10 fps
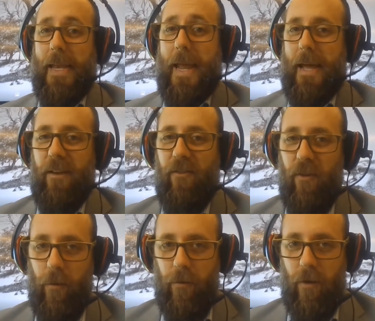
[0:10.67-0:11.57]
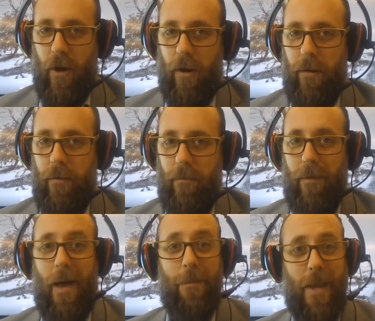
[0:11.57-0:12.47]
dad jokes are.
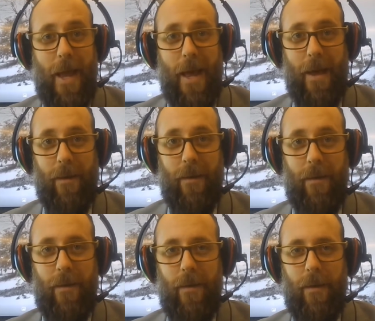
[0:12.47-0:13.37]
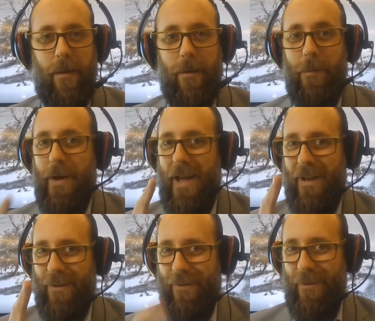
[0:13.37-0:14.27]
I'm a dad, but I
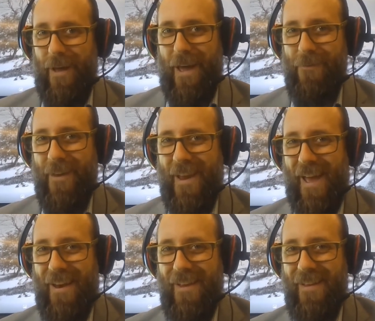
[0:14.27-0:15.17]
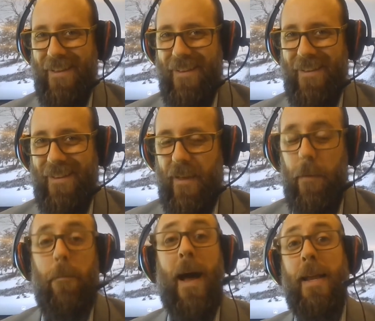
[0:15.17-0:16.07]
also have a dad.
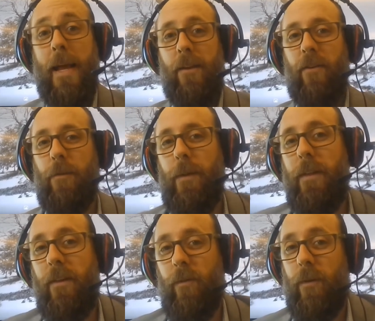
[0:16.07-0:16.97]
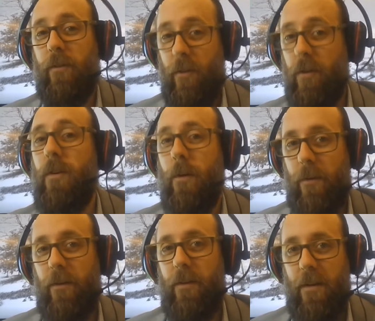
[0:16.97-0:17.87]
My dad told me this one, so you know
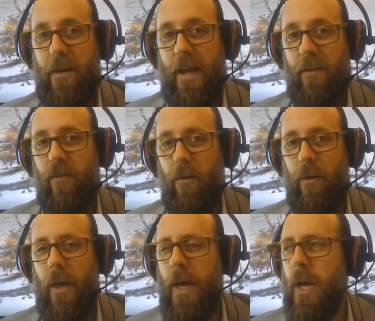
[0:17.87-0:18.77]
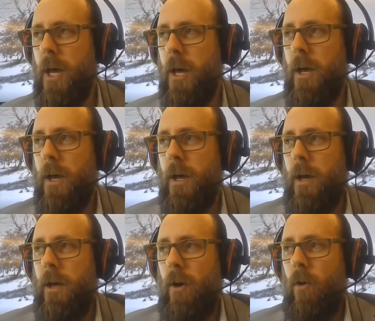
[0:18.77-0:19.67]
it's a good dad joke.
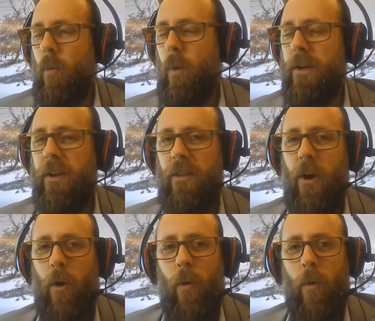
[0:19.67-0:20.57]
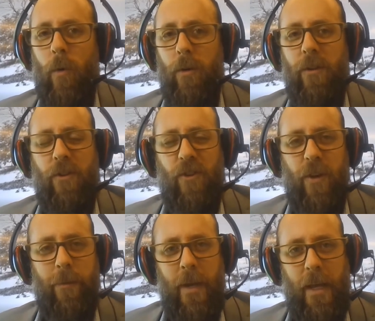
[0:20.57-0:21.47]
What did the old
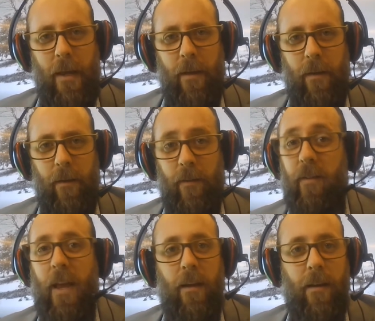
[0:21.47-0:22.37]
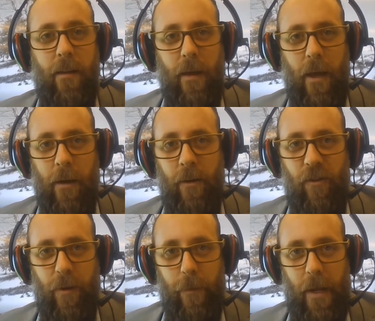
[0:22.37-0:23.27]
chimney say to the young
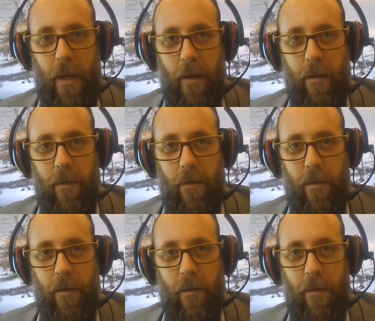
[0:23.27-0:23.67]
chimney?